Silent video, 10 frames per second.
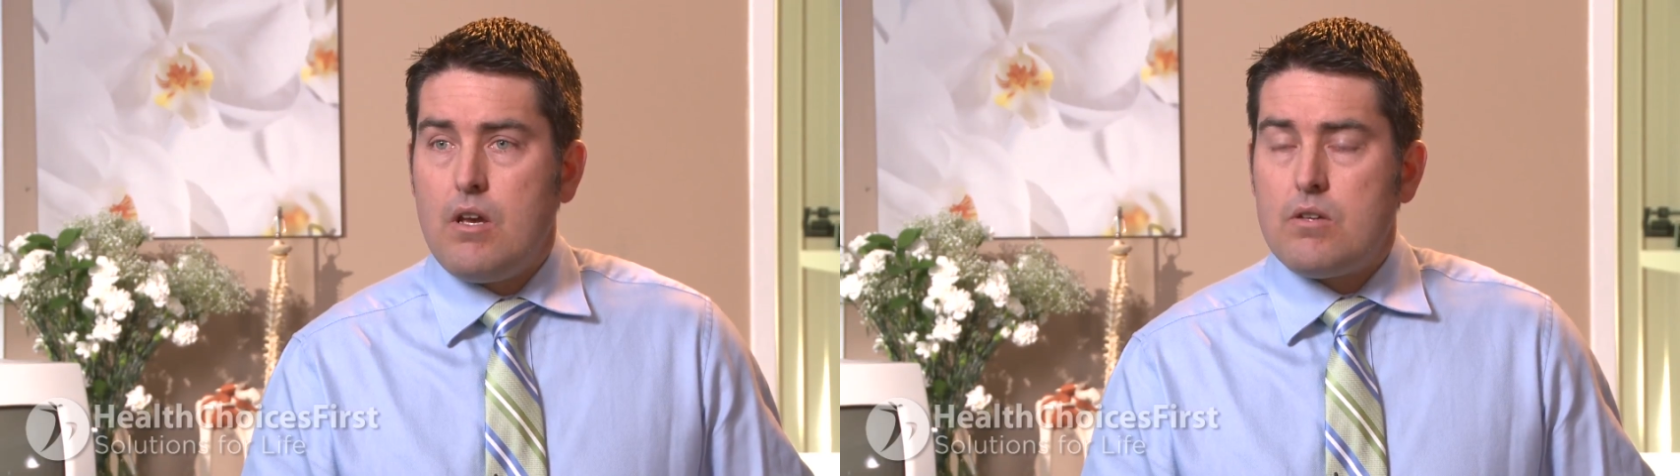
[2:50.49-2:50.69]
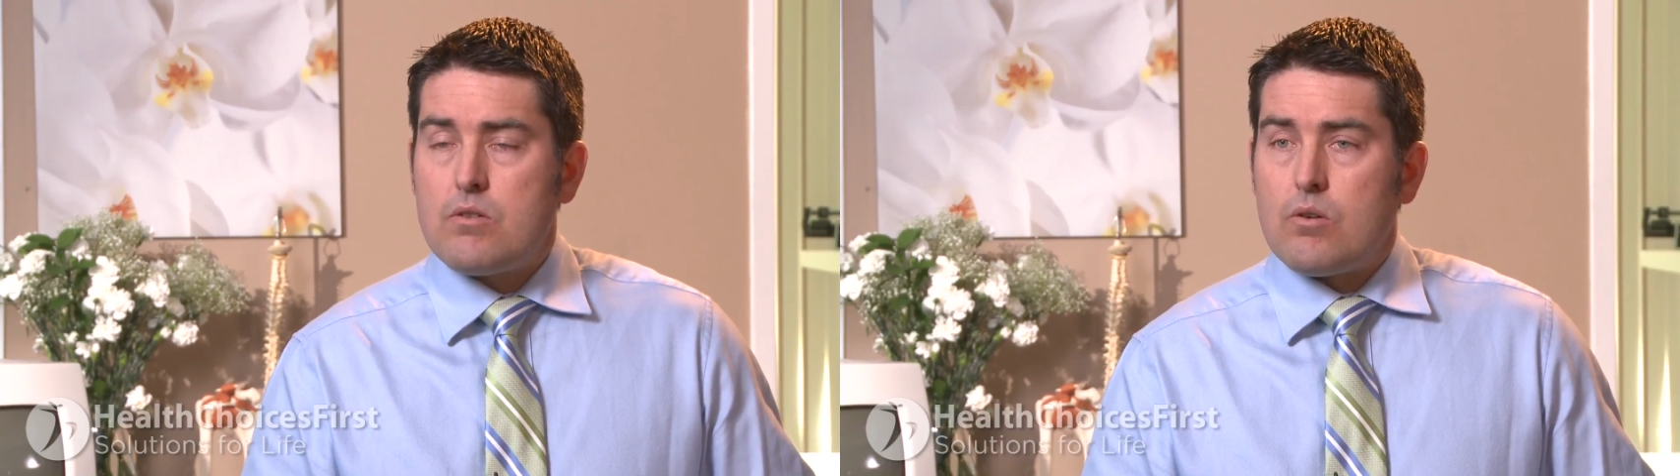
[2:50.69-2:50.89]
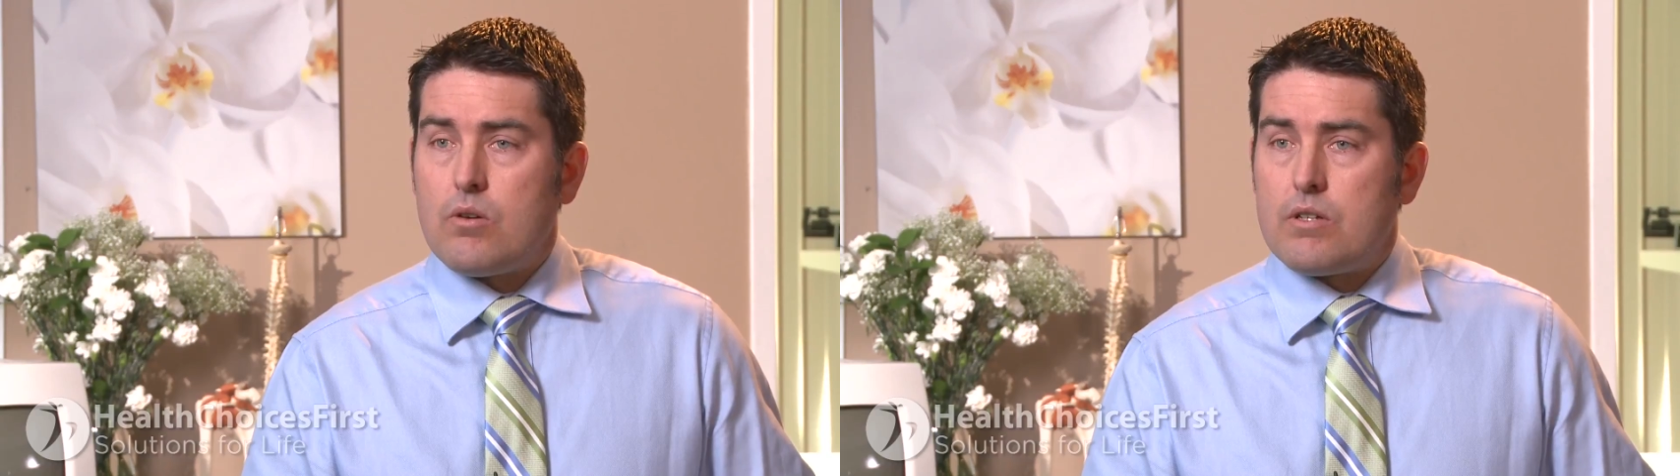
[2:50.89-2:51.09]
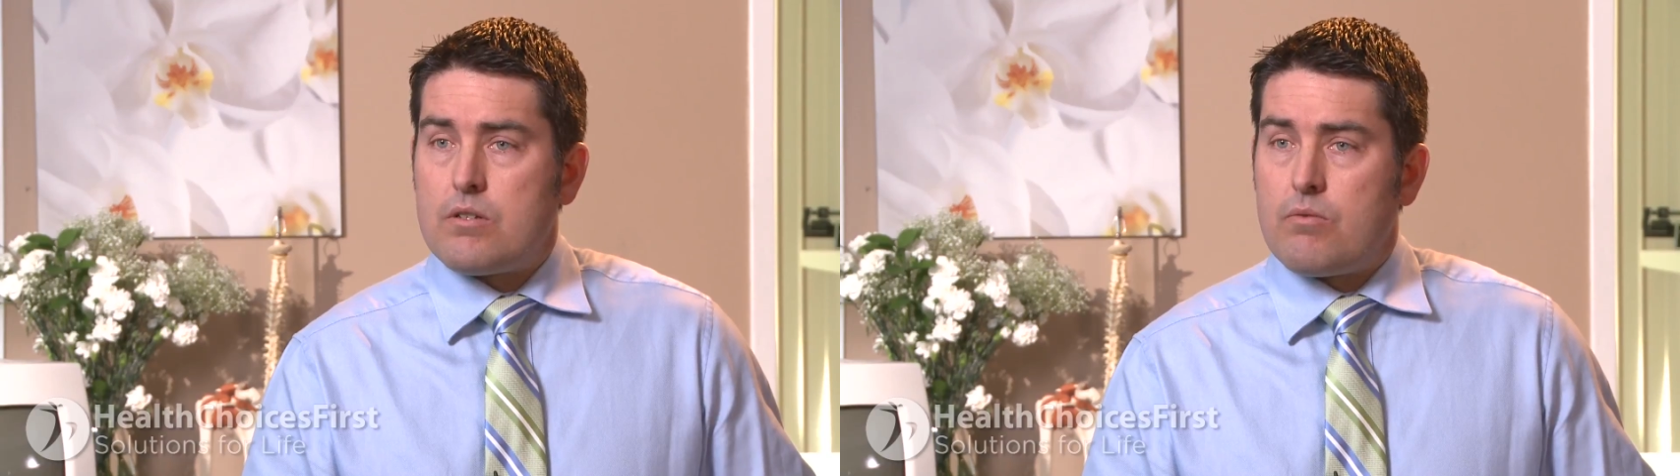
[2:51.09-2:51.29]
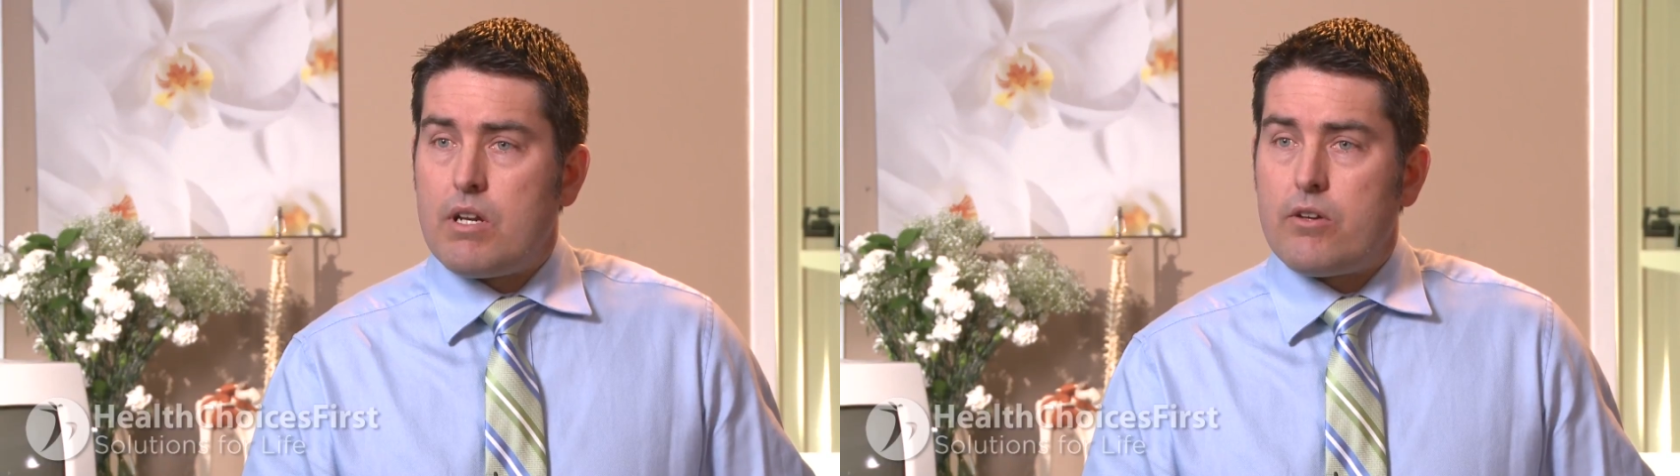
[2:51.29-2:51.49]
So it's
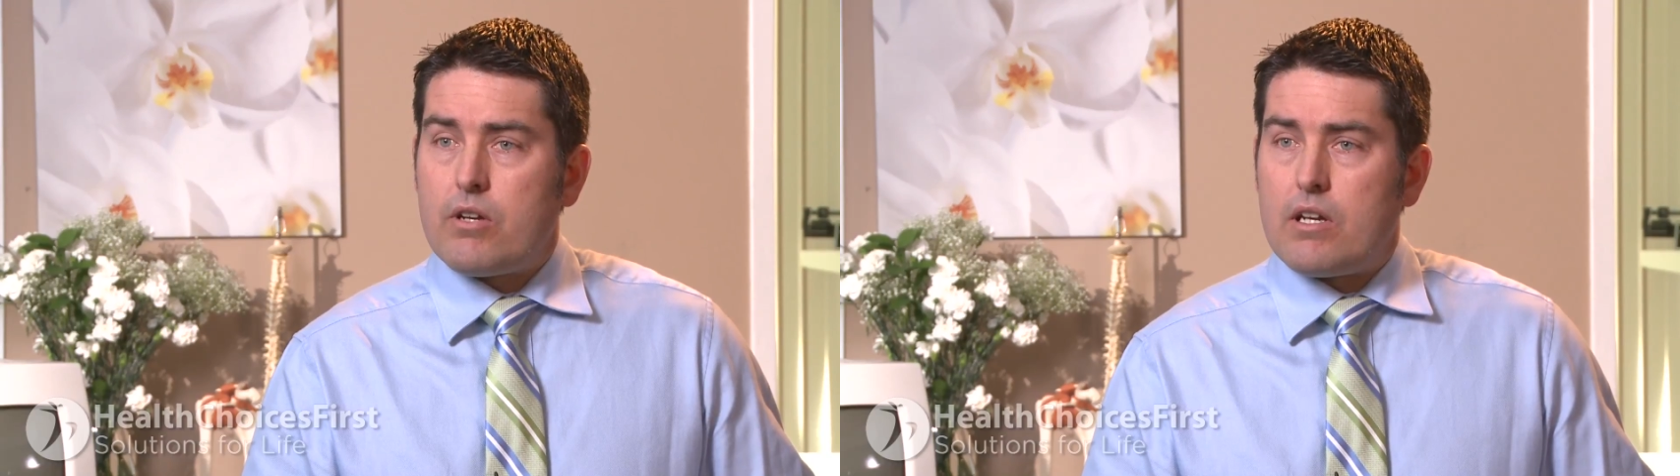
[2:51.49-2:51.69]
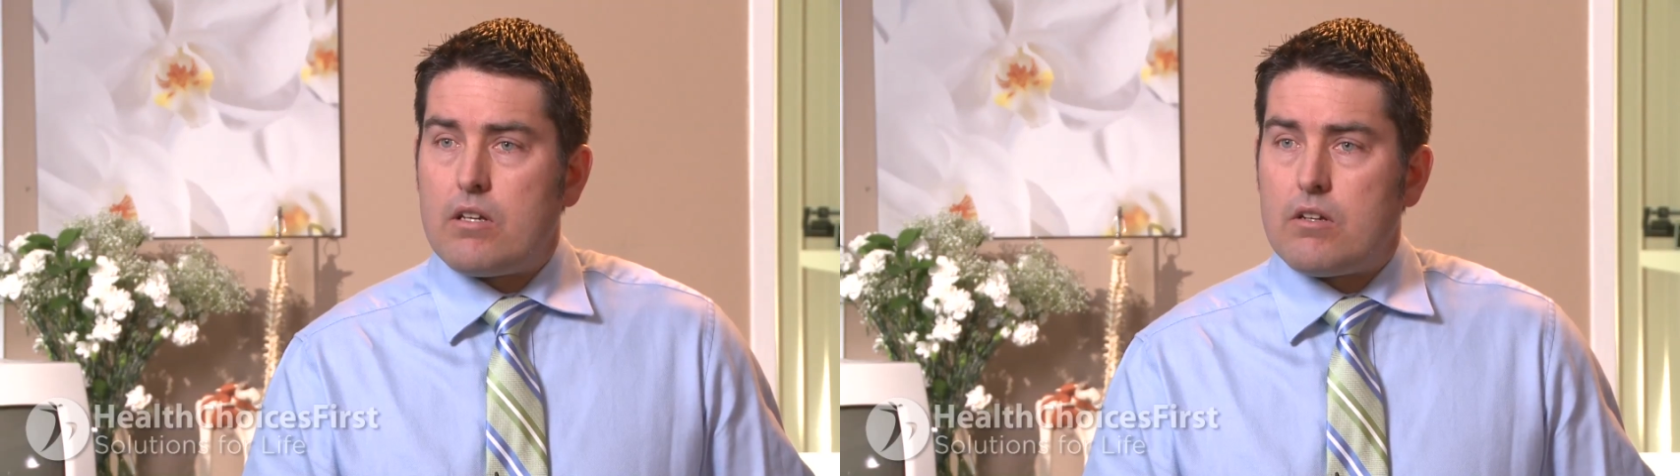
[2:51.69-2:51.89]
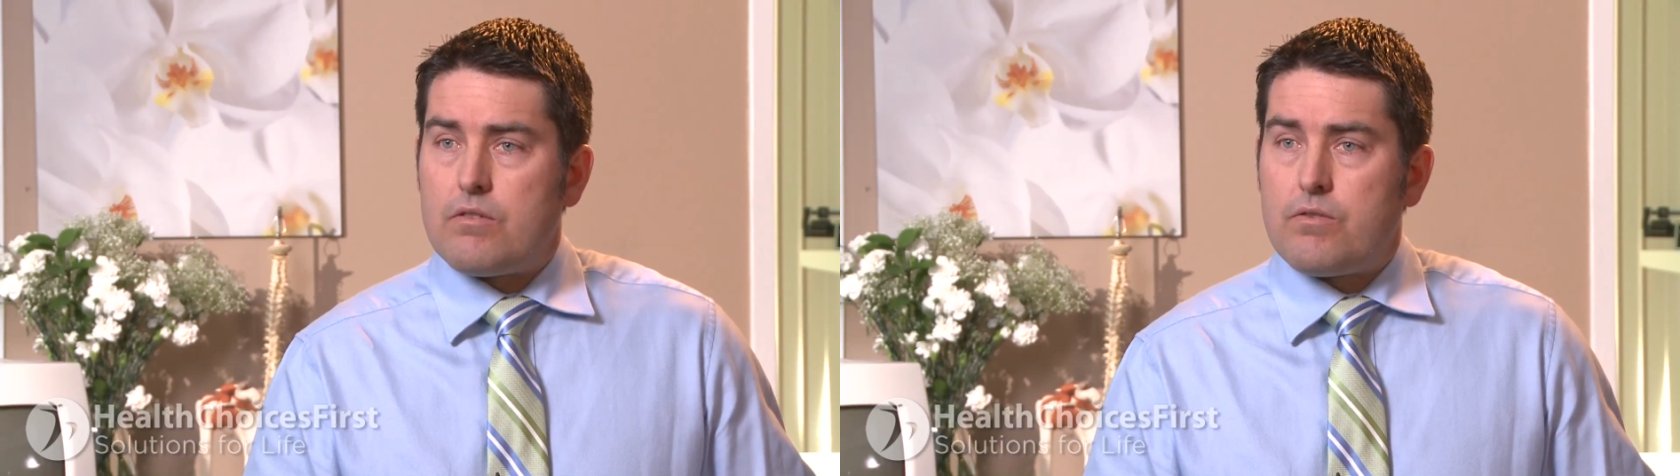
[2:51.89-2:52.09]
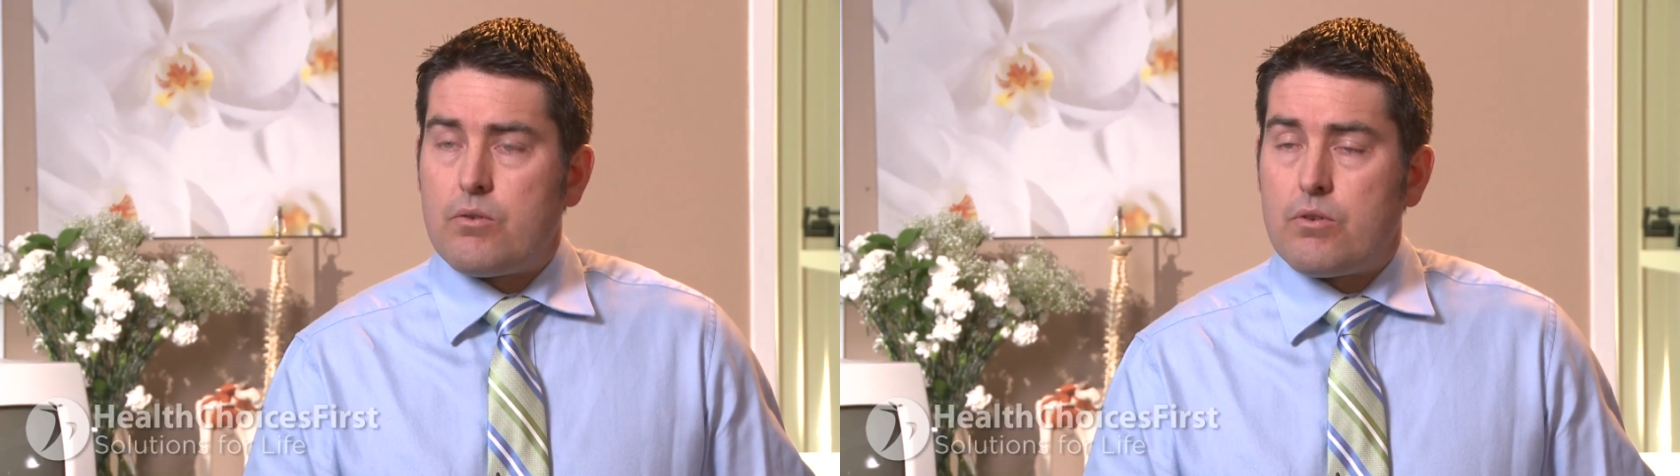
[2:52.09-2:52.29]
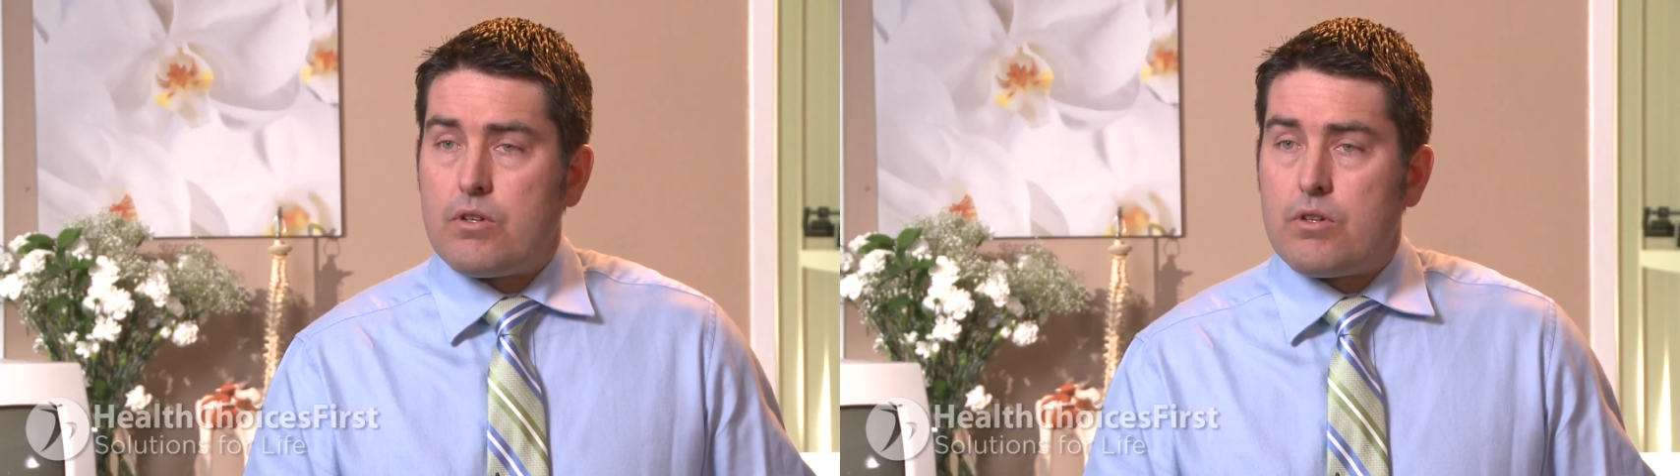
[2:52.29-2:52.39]
a really good idea for